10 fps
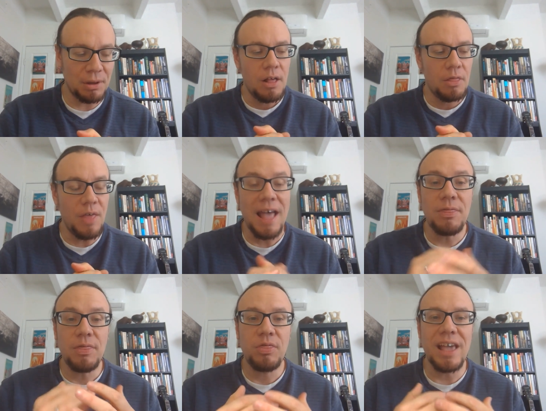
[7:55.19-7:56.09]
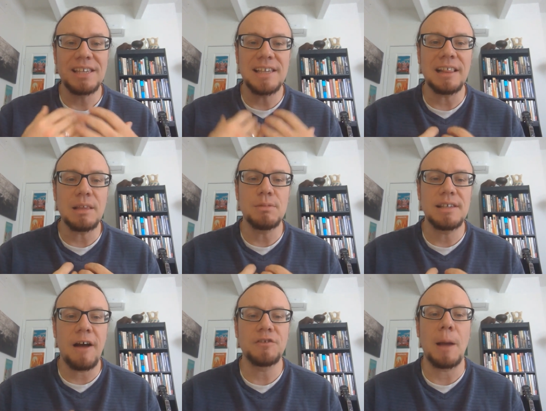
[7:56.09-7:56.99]
but then they set
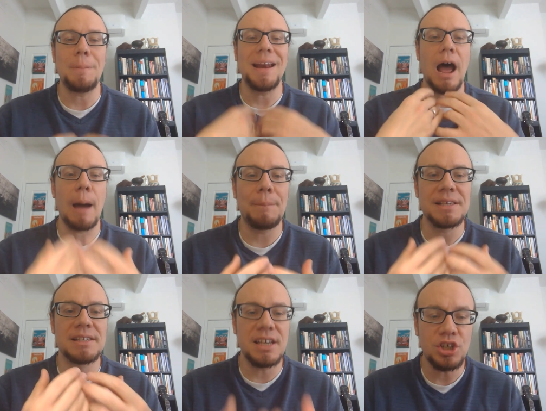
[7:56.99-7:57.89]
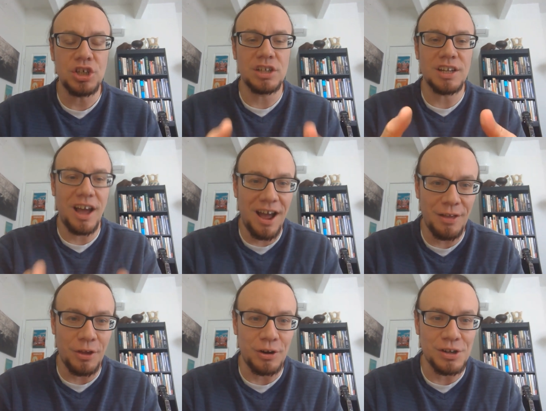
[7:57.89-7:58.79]
themselves up in opposition to
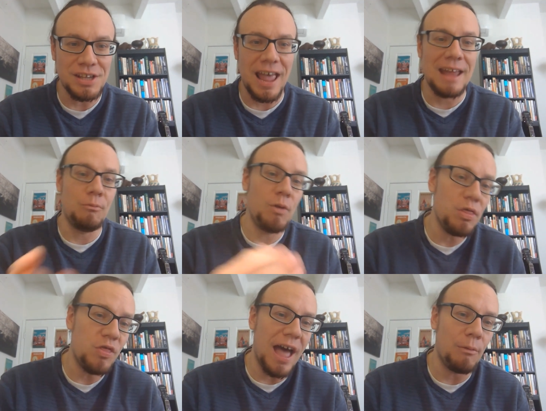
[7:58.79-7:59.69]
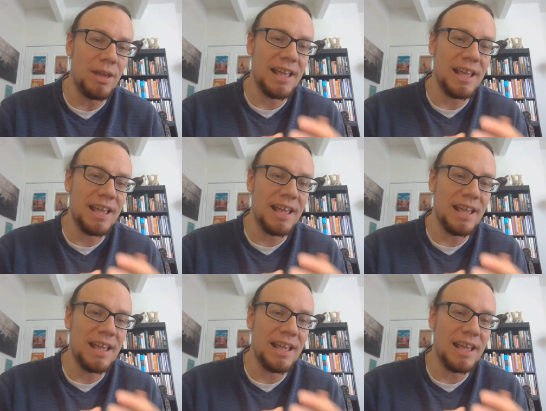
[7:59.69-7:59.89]
others. And with that, we